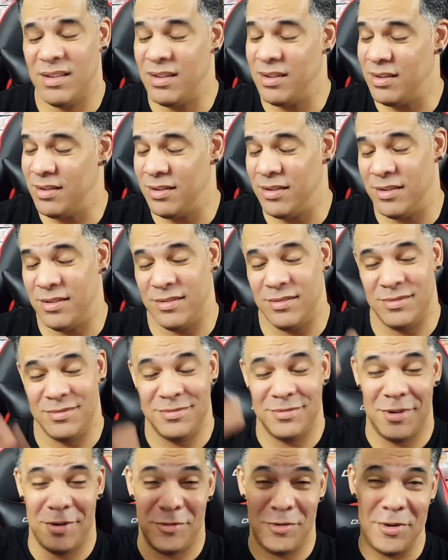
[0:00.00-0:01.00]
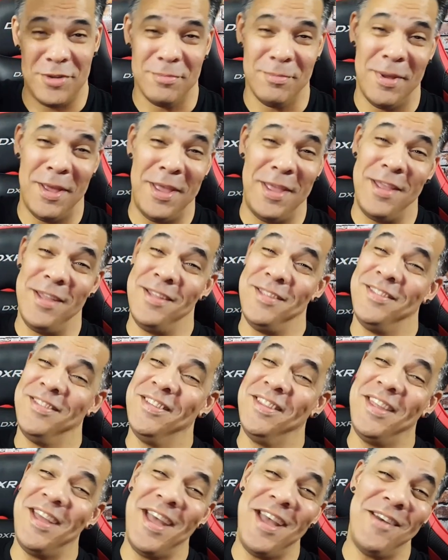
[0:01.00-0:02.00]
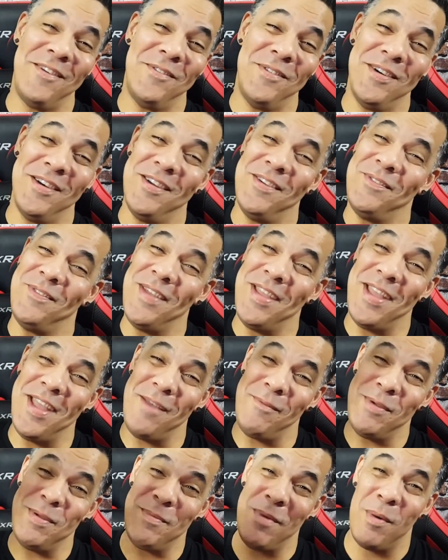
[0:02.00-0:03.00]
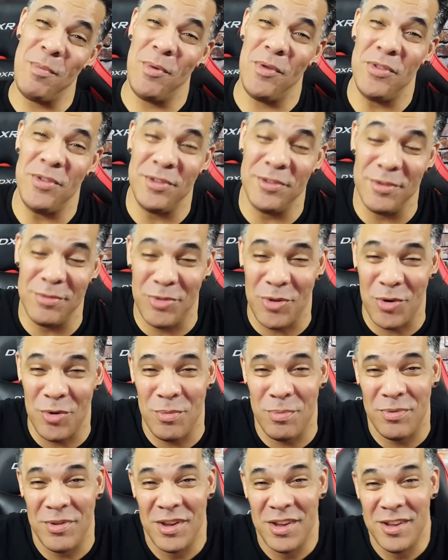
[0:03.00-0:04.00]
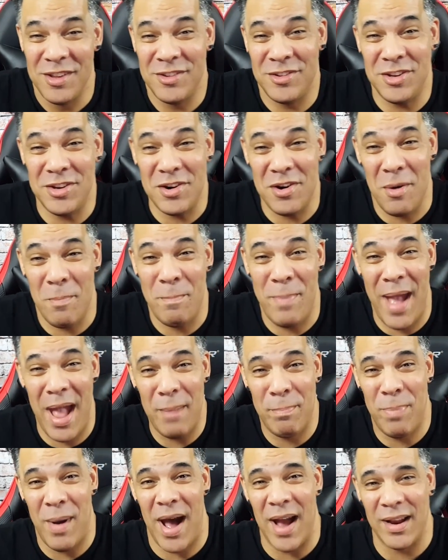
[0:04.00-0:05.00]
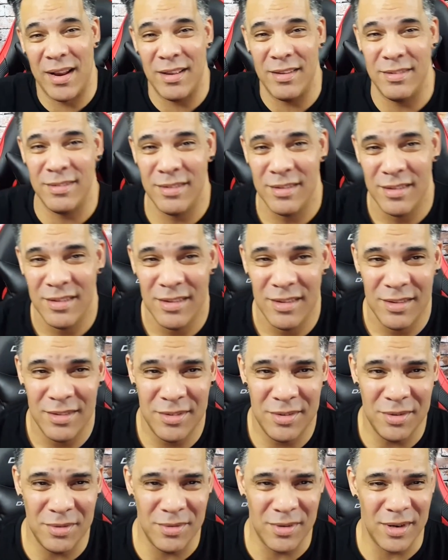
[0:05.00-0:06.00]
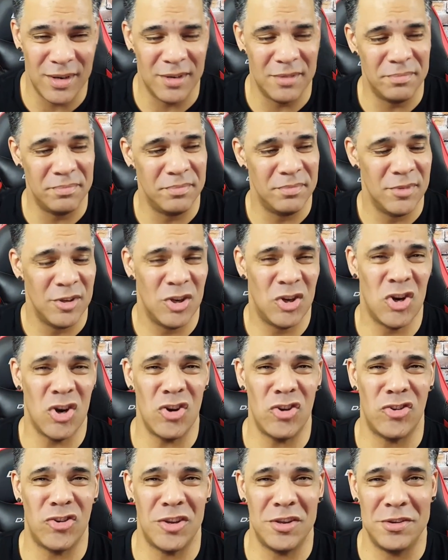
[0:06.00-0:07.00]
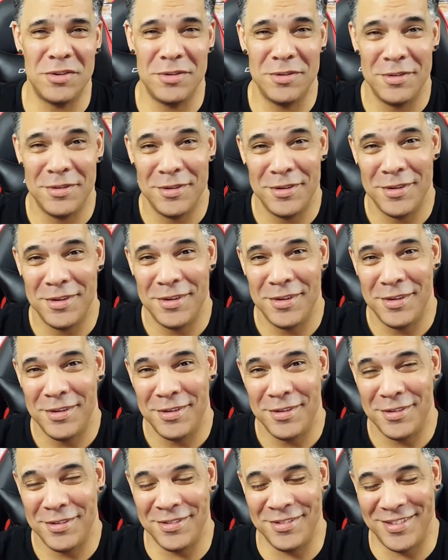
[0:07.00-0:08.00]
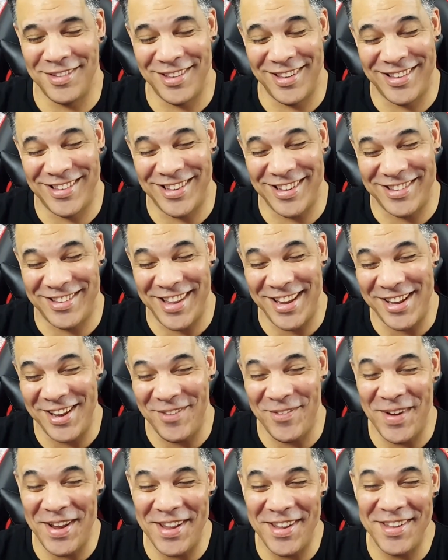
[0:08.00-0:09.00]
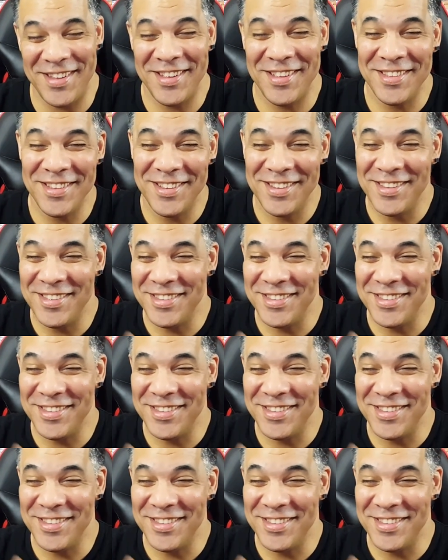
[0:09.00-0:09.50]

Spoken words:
I don't know. I raised my hand to that one, man. Me and my brother used to throw shit in our back pockets to cushion to take away